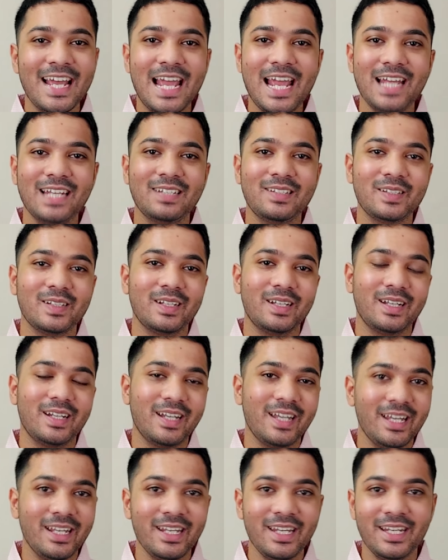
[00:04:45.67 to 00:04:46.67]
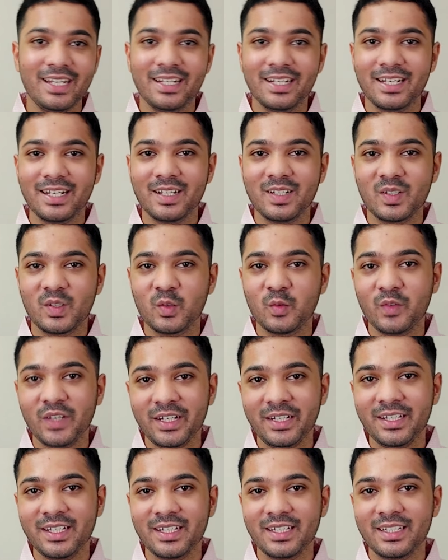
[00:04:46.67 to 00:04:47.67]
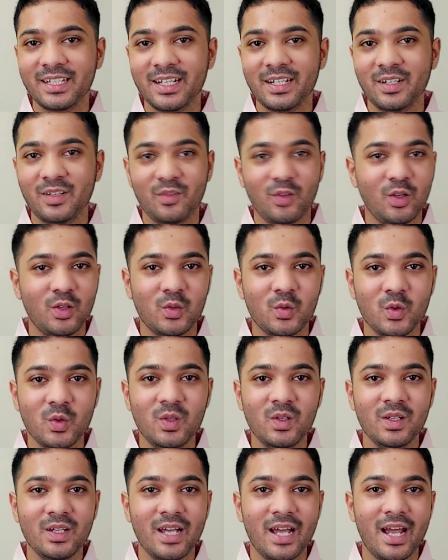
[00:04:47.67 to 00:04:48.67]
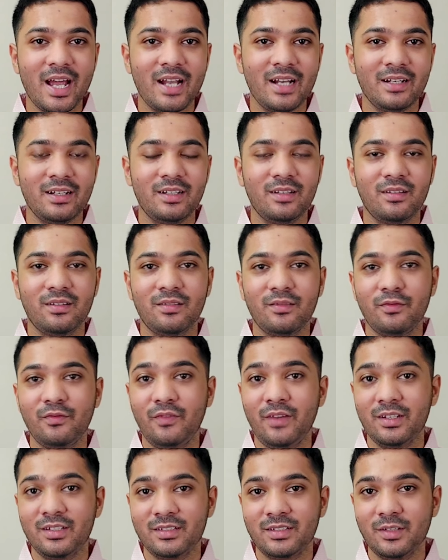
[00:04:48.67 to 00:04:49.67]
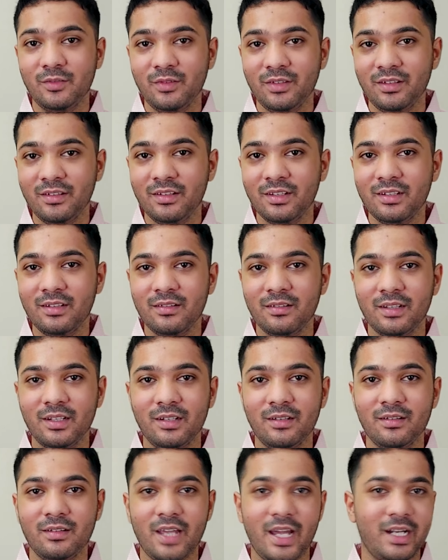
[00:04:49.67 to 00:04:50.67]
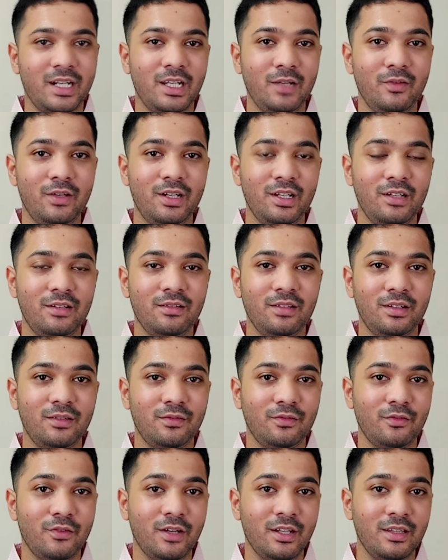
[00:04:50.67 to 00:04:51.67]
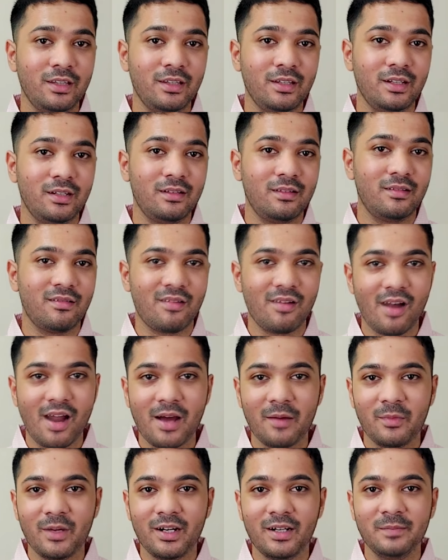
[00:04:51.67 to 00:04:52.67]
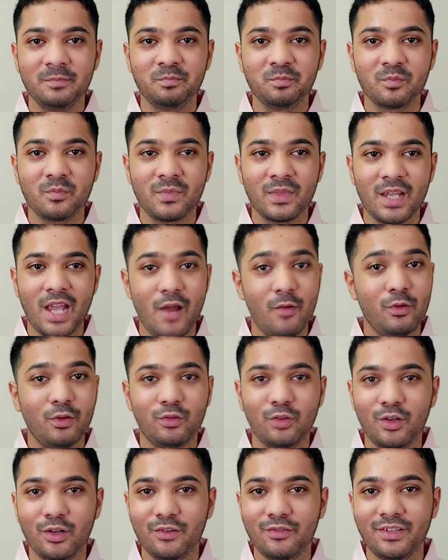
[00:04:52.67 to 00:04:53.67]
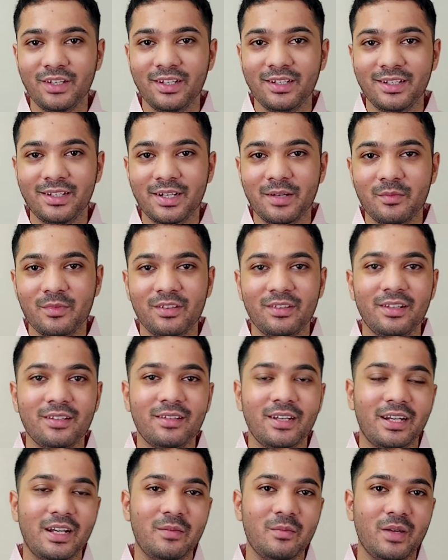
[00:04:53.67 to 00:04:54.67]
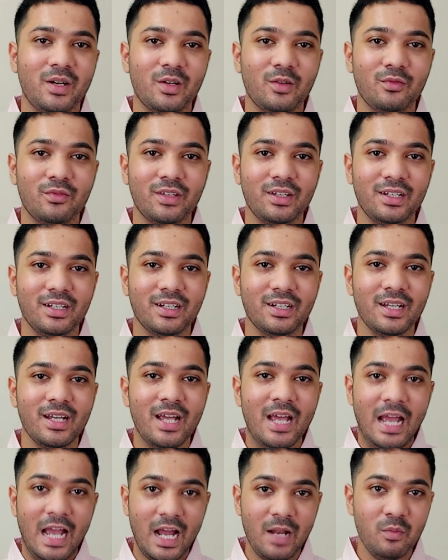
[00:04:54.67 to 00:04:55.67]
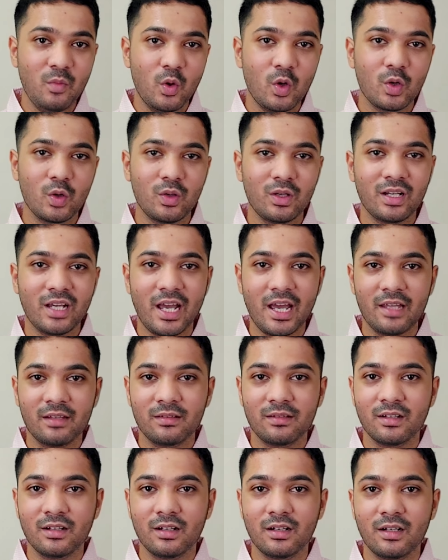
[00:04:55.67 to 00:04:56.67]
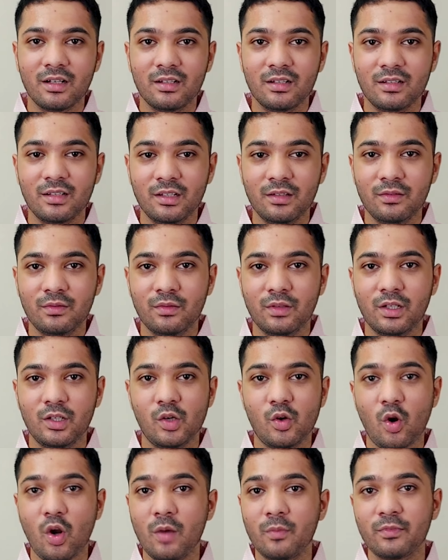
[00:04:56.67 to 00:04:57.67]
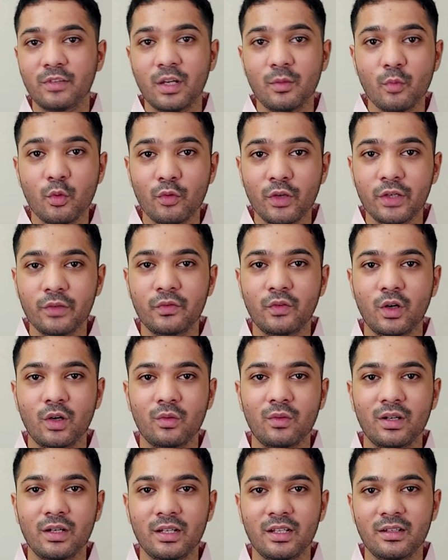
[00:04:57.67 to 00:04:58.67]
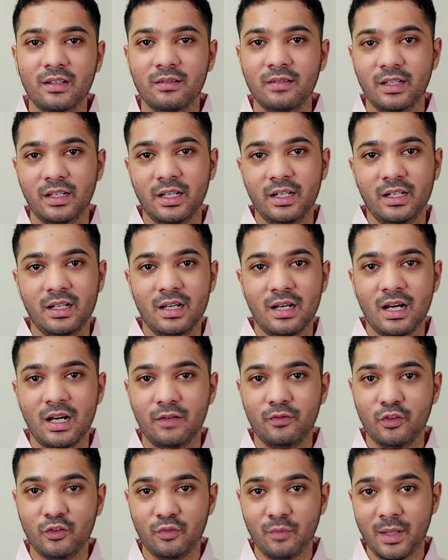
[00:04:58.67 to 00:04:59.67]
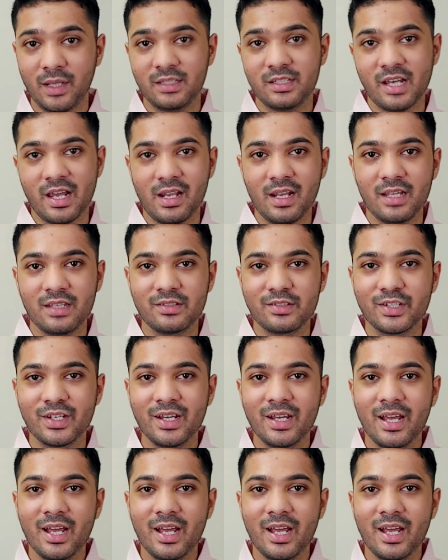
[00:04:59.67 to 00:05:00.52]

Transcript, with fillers: it's uh, raining it's winter and it's all cool and it's festive seasons it's activities it's fun it's drama every sort of thing comes in the second part of the year and moreover as uh, these uh, drops are moving forward in the second half of my challenge